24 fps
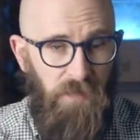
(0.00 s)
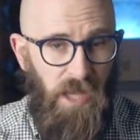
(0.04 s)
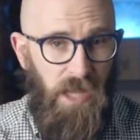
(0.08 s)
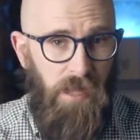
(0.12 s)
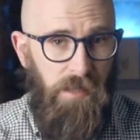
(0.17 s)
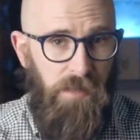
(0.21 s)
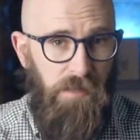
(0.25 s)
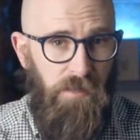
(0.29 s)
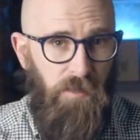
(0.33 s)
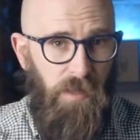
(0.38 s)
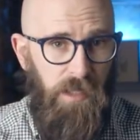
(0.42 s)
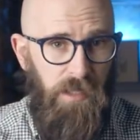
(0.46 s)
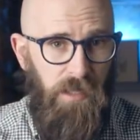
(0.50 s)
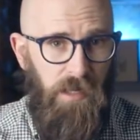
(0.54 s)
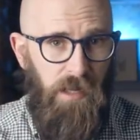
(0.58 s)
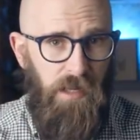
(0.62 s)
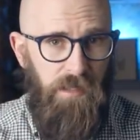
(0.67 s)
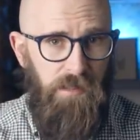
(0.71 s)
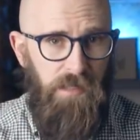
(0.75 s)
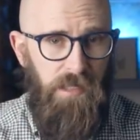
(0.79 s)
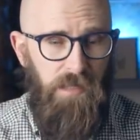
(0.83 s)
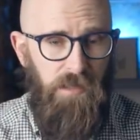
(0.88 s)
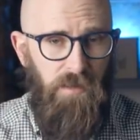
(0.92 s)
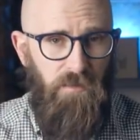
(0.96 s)
Thus, when the
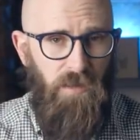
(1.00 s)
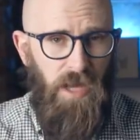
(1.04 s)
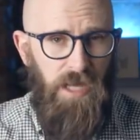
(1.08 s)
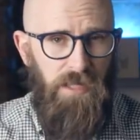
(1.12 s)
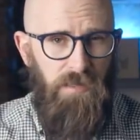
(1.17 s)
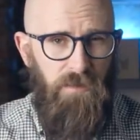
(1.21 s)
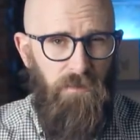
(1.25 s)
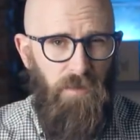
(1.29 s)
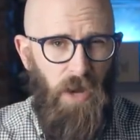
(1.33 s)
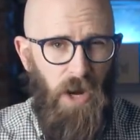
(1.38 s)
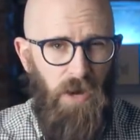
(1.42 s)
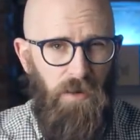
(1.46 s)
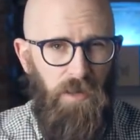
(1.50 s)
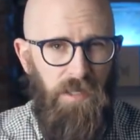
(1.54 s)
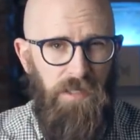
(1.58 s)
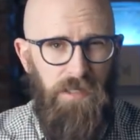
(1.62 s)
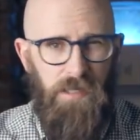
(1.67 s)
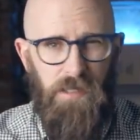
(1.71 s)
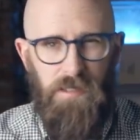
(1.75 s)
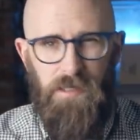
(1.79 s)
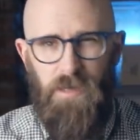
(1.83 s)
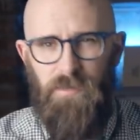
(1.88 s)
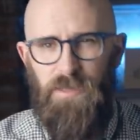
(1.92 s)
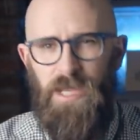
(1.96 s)
Nazis invaded Poland
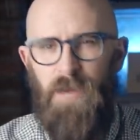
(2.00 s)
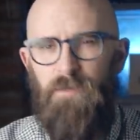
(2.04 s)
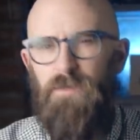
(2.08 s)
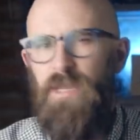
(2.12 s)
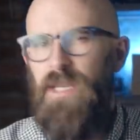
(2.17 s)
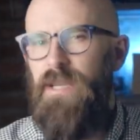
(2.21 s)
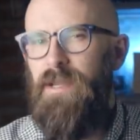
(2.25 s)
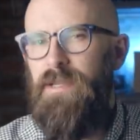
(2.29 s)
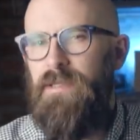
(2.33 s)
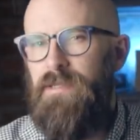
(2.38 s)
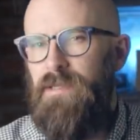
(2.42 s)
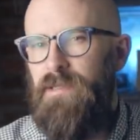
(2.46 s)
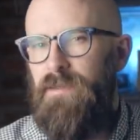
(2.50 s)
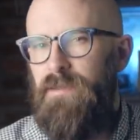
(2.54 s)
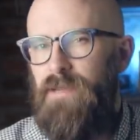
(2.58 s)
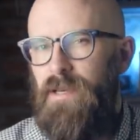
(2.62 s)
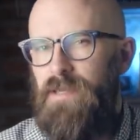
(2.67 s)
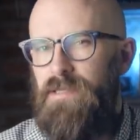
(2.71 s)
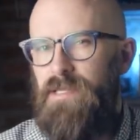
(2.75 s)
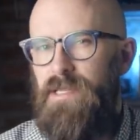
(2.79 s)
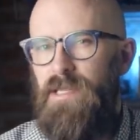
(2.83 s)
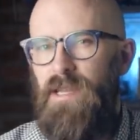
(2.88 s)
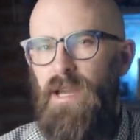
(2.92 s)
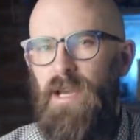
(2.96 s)
in September
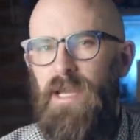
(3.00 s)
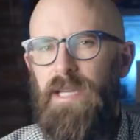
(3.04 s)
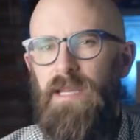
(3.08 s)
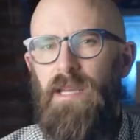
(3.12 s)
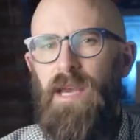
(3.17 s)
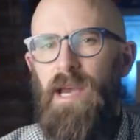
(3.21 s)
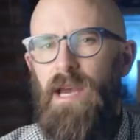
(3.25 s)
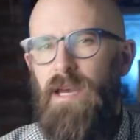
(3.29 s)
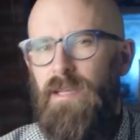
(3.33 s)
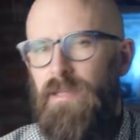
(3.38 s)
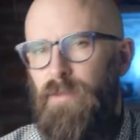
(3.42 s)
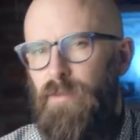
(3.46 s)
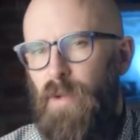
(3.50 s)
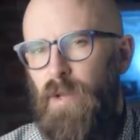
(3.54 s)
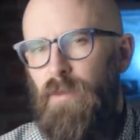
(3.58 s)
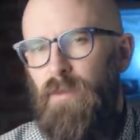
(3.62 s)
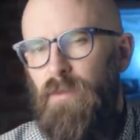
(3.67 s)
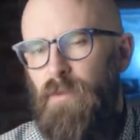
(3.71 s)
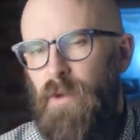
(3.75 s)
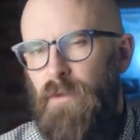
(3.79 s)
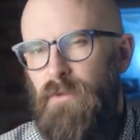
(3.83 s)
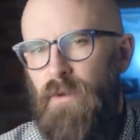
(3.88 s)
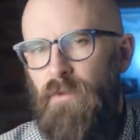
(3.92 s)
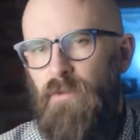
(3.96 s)
1939, the
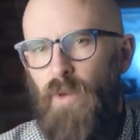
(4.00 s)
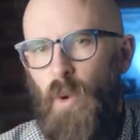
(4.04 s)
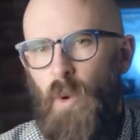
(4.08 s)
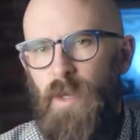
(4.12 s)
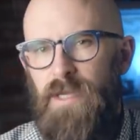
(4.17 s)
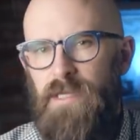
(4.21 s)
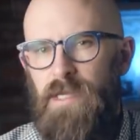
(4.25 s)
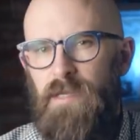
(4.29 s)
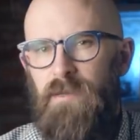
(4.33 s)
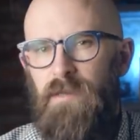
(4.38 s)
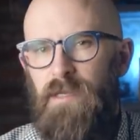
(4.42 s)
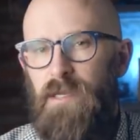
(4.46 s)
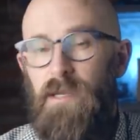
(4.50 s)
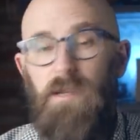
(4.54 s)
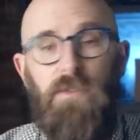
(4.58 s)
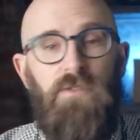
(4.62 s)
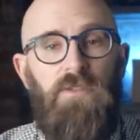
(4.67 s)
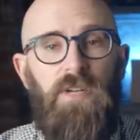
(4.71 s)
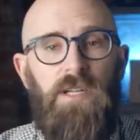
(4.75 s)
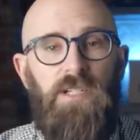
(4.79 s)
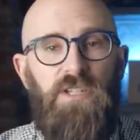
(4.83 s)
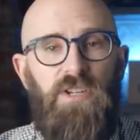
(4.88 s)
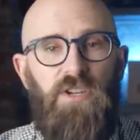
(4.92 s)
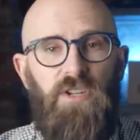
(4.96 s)
problem of avoiding the
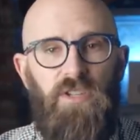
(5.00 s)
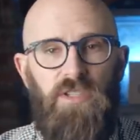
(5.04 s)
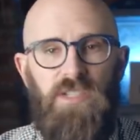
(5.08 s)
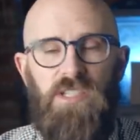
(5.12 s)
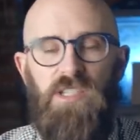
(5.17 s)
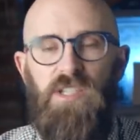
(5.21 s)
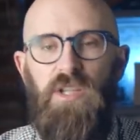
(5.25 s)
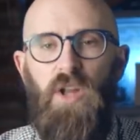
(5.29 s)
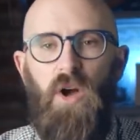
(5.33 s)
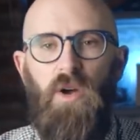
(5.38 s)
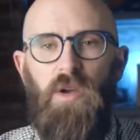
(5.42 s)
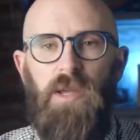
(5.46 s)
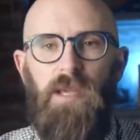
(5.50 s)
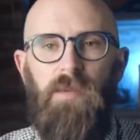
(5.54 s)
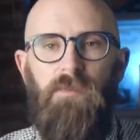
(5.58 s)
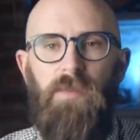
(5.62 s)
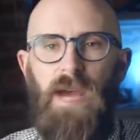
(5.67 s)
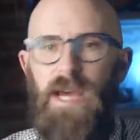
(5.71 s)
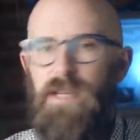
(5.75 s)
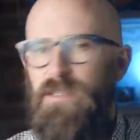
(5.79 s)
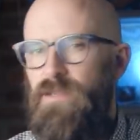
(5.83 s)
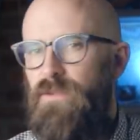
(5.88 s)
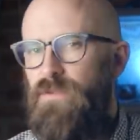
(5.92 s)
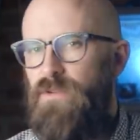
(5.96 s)
attritional slogging
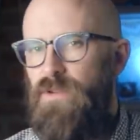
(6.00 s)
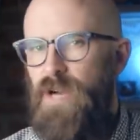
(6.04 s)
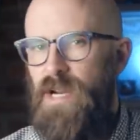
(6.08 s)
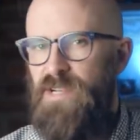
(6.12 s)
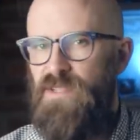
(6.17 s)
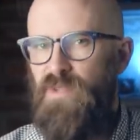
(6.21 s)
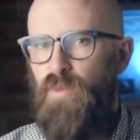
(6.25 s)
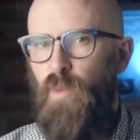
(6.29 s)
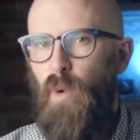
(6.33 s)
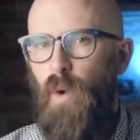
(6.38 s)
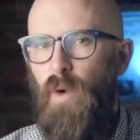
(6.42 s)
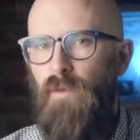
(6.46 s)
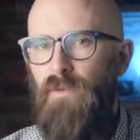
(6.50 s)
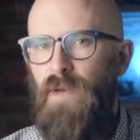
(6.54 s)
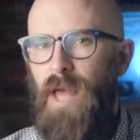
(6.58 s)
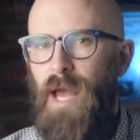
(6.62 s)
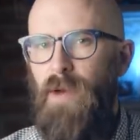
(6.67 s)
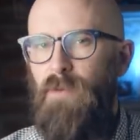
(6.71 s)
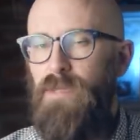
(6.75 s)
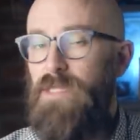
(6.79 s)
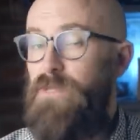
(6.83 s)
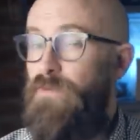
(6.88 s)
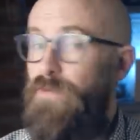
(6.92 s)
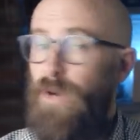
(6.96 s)
match of trench
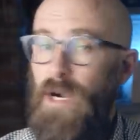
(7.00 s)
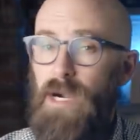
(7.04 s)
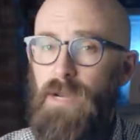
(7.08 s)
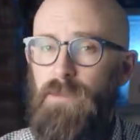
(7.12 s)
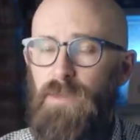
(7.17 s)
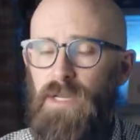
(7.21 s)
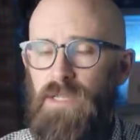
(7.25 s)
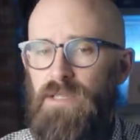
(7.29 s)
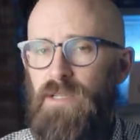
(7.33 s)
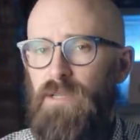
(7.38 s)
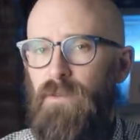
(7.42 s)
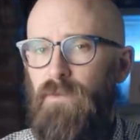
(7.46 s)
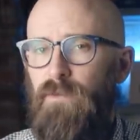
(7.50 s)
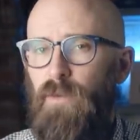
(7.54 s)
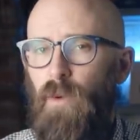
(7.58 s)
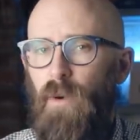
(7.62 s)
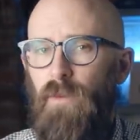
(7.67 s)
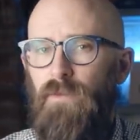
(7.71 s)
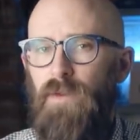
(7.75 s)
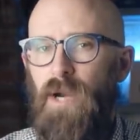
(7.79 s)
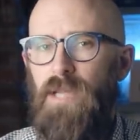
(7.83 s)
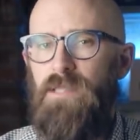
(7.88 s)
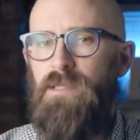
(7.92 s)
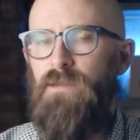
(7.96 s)
warfare was very much at the
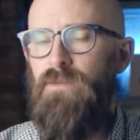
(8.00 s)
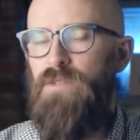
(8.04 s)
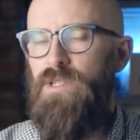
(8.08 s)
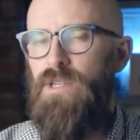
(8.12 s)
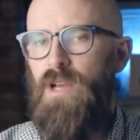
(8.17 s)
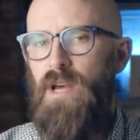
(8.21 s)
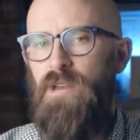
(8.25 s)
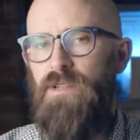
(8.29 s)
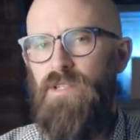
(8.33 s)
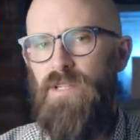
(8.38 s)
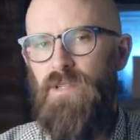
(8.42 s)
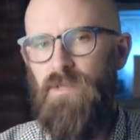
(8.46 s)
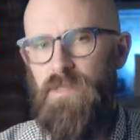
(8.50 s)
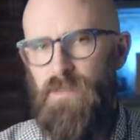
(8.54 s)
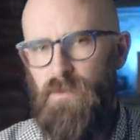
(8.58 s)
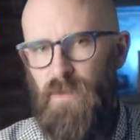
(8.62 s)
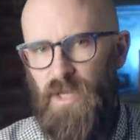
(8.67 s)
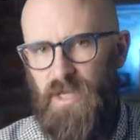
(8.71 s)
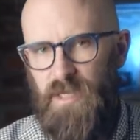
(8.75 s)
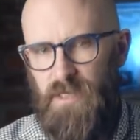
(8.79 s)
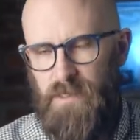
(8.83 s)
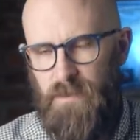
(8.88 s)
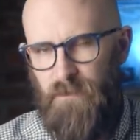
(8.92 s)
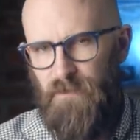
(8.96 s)
forefront of Churchill's
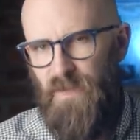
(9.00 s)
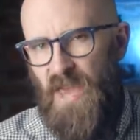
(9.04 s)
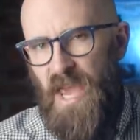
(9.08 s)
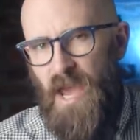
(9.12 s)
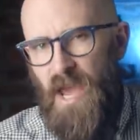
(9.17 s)
mind.